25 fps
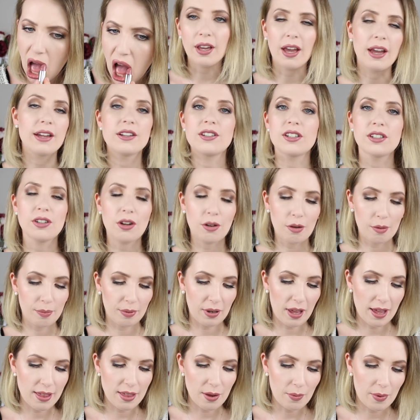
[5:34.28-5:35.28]
Okay, I did not
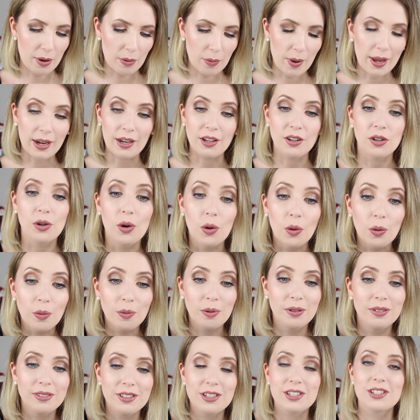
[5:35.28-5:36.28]
apply that one well at all.
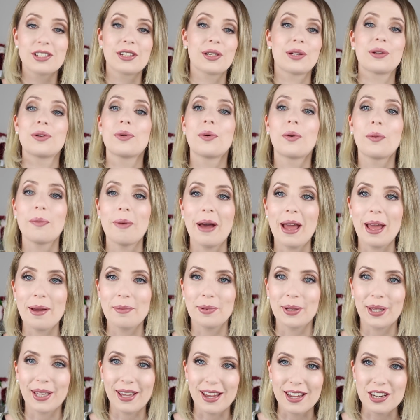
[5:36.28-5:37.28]
Just ignore my
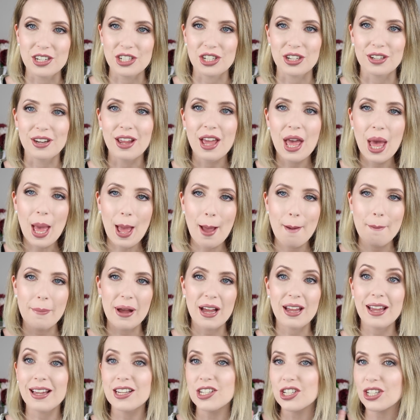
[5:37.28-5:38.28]
application.
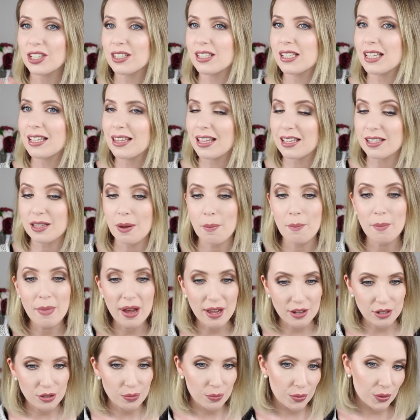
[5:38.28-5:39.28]
But as you can see, that's a
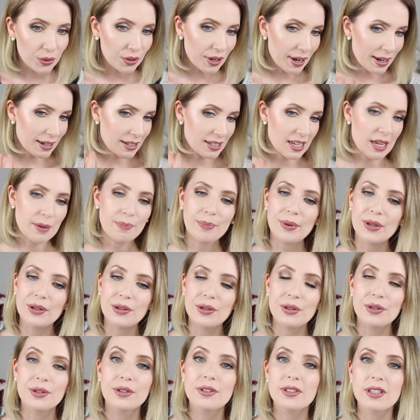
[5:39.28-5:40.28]
much more like deeper
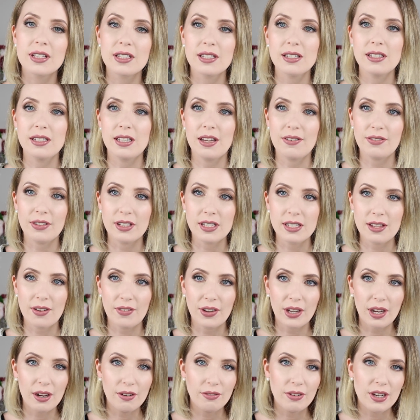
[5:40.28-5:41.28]
nude. This is definitely
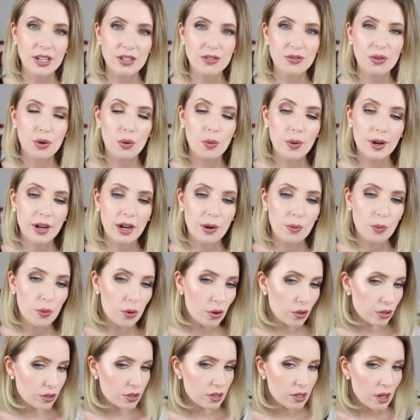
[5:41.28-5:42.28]
something I reach for when I
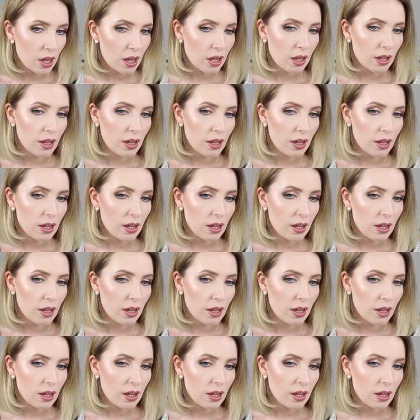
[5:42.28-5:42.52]
want